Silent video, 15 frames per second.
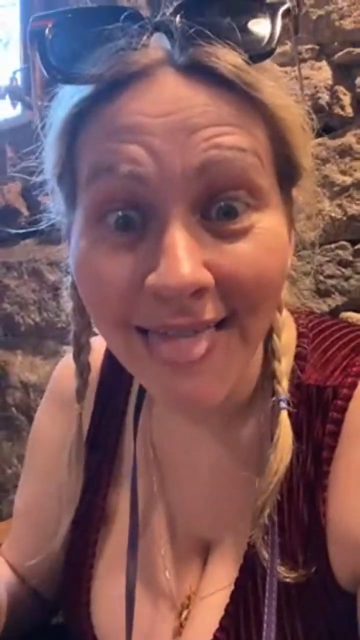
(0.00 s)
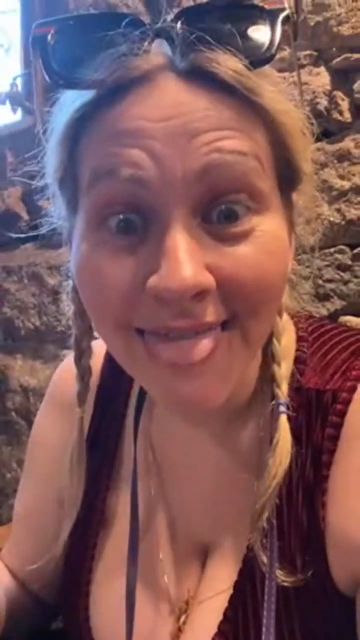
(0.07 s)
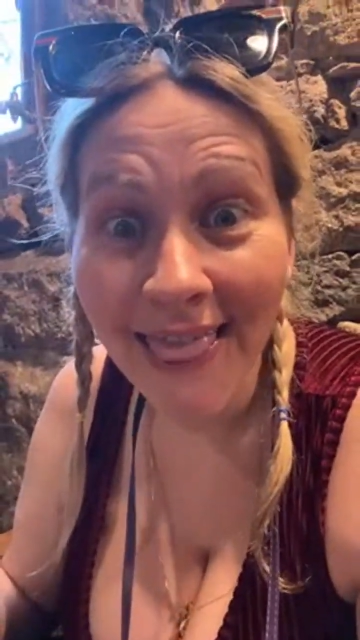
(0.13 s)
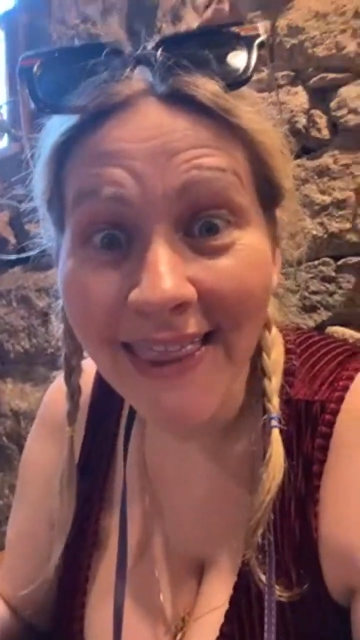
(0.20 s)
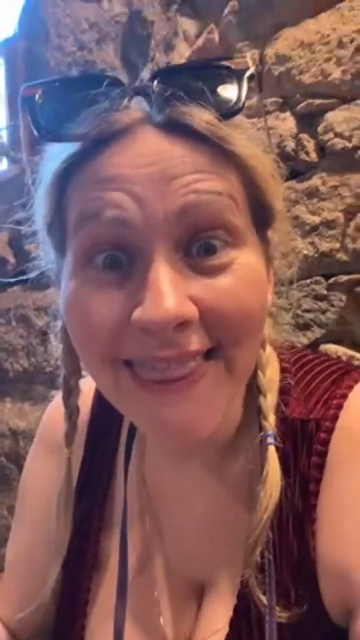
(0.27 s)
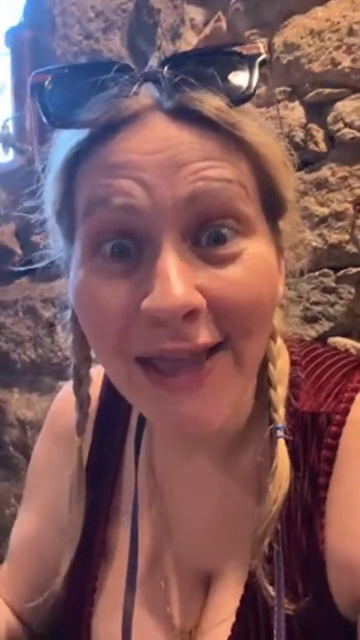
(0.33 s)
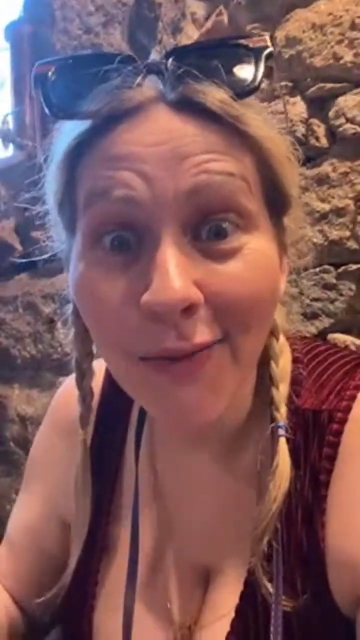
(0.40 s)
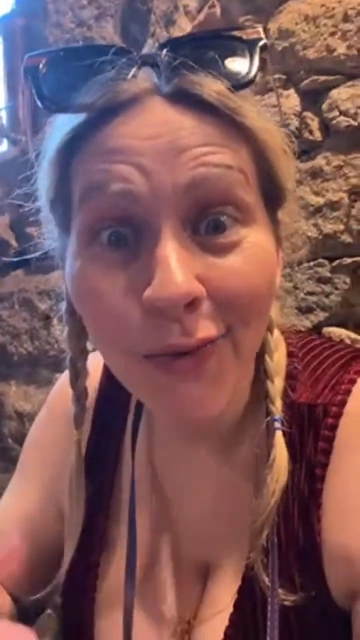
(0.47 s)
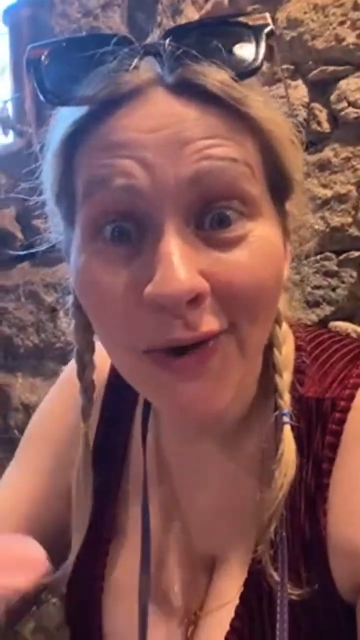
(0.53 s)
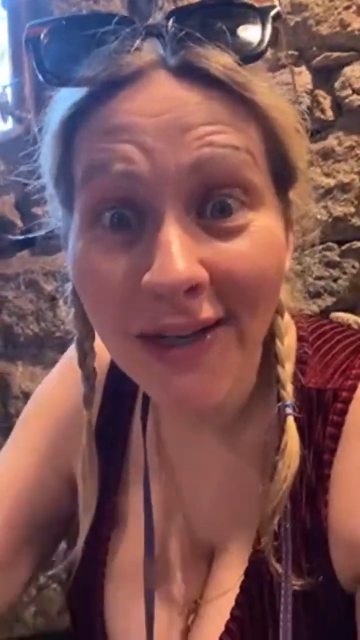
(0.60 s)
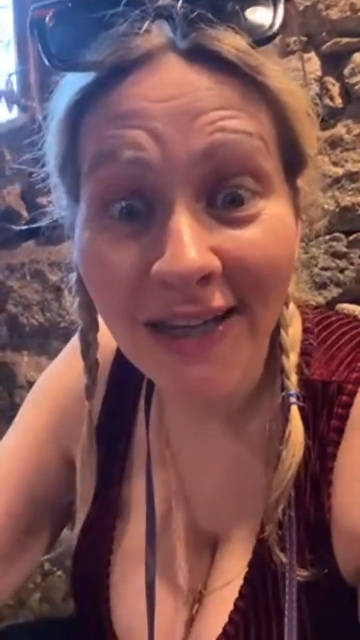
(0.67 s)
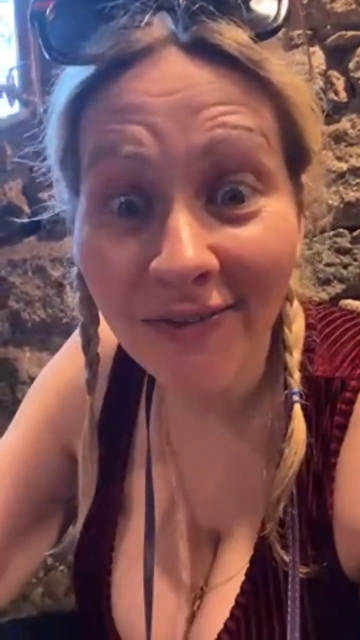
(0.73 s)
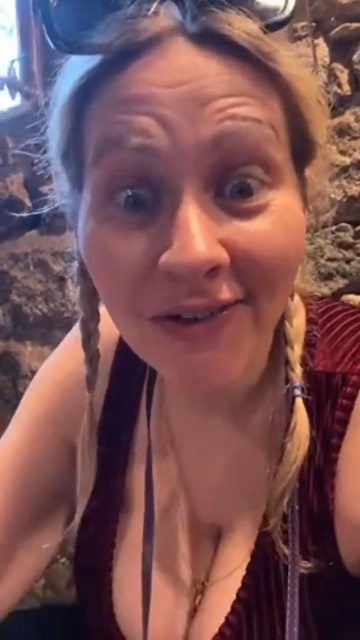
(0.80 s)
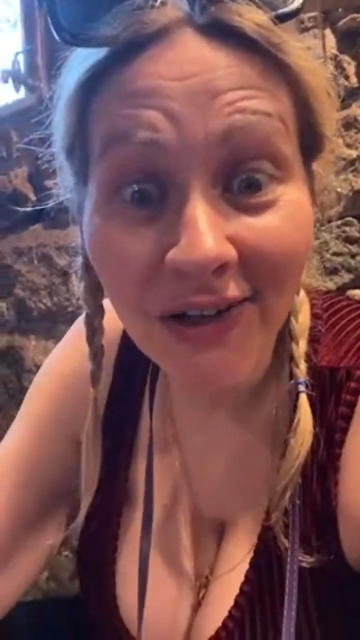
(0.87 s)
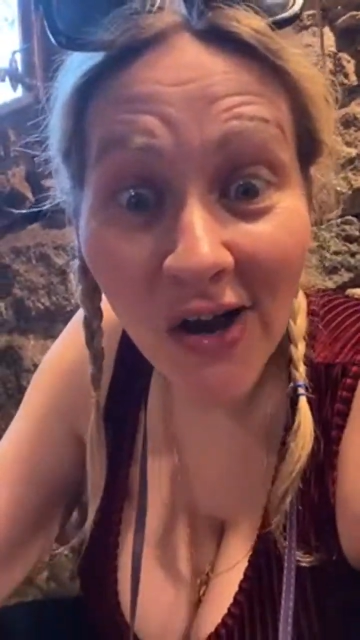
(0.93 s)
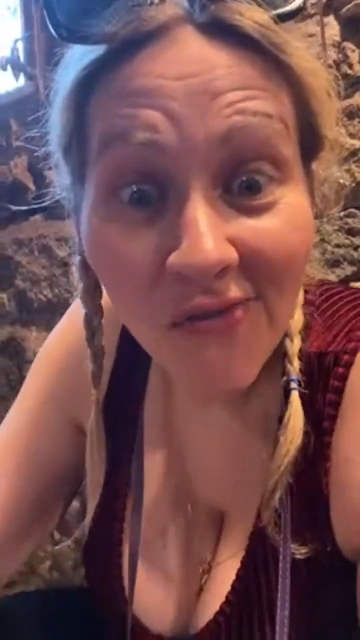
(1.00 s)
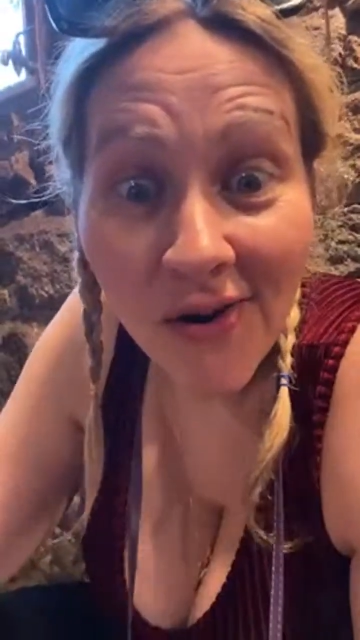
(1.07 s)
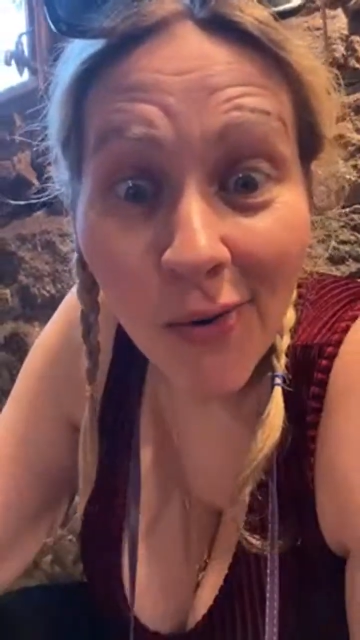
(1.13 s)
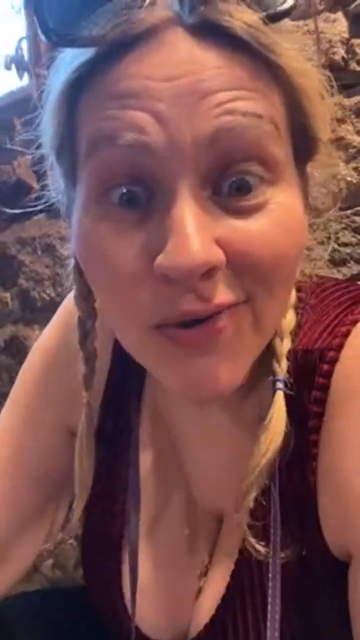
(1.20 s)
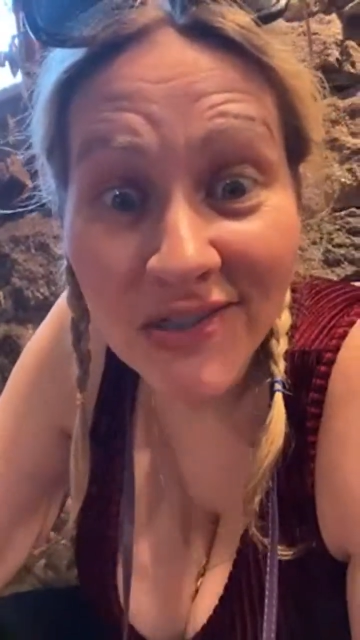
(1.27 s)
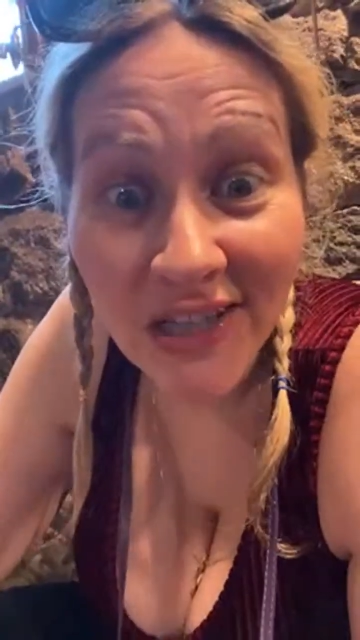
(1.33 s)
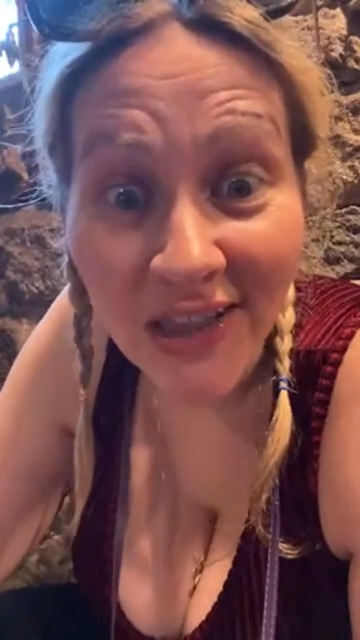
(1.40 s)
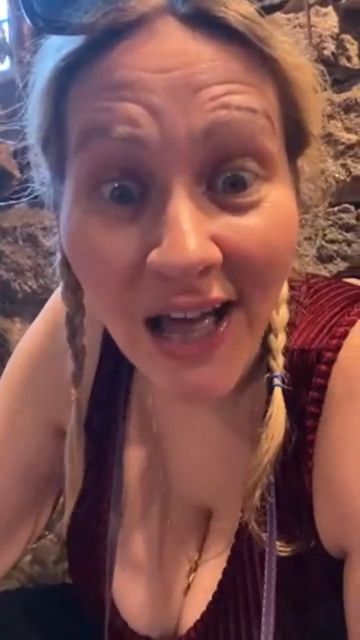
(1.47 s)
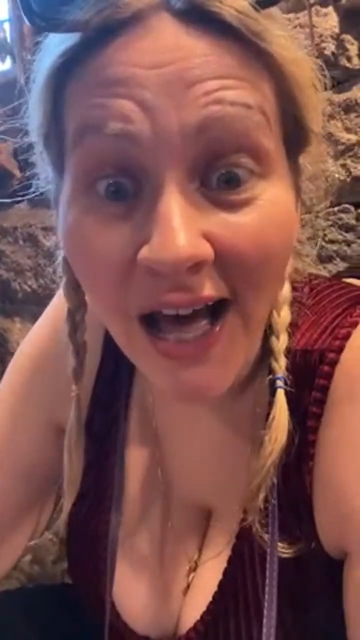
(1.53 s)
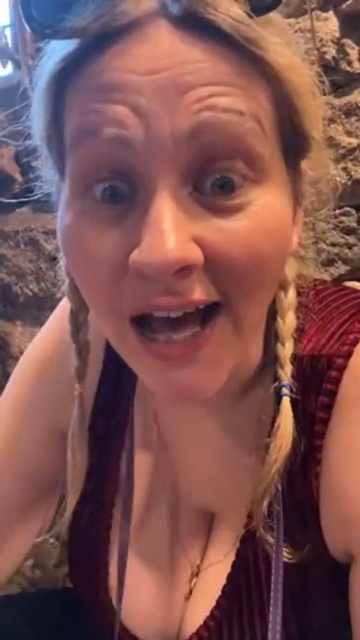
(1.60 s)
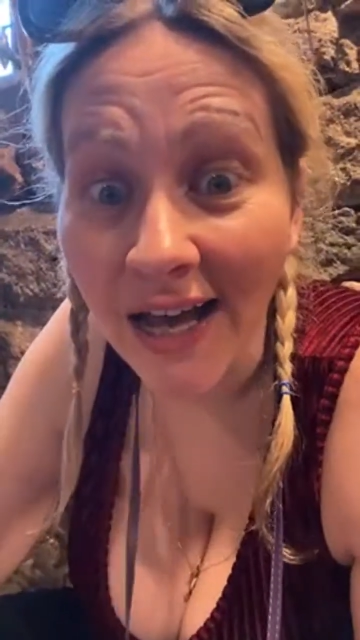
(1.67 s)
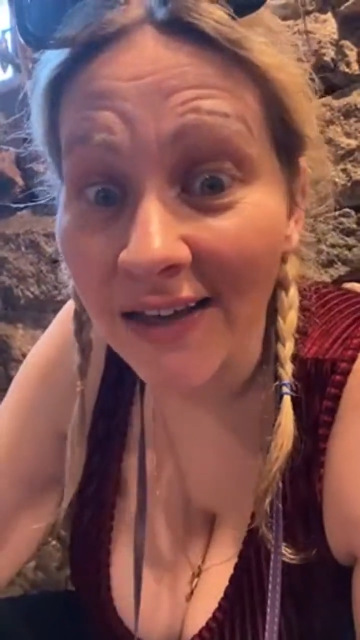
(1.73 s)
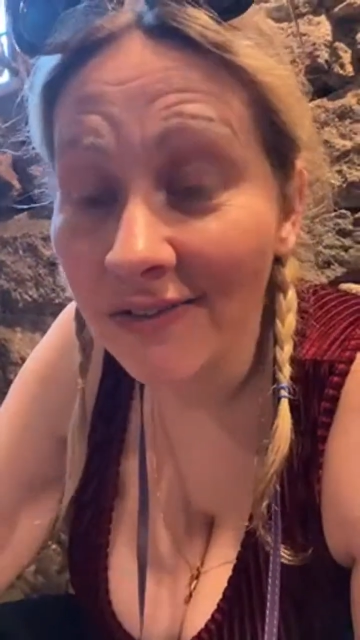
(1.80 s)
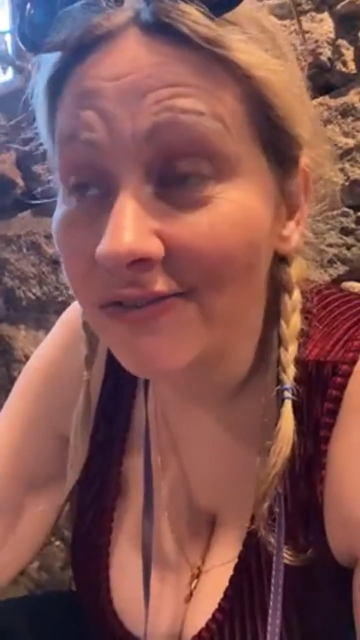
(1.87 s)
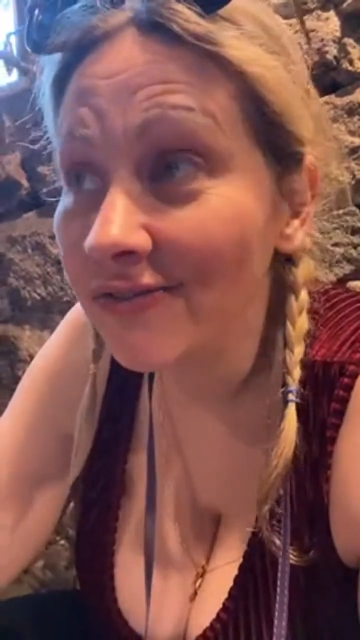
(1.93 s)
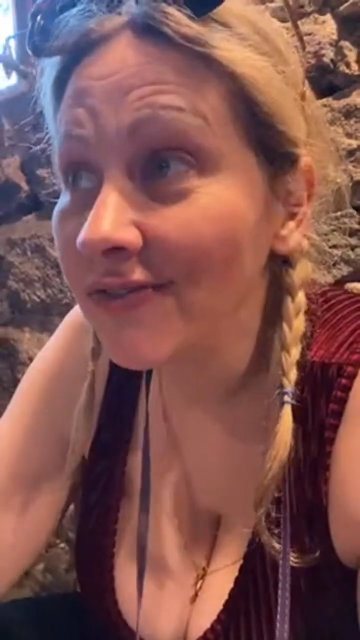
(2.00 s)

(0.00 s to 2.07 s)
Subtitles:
Like they wouldn't even know if I was alive.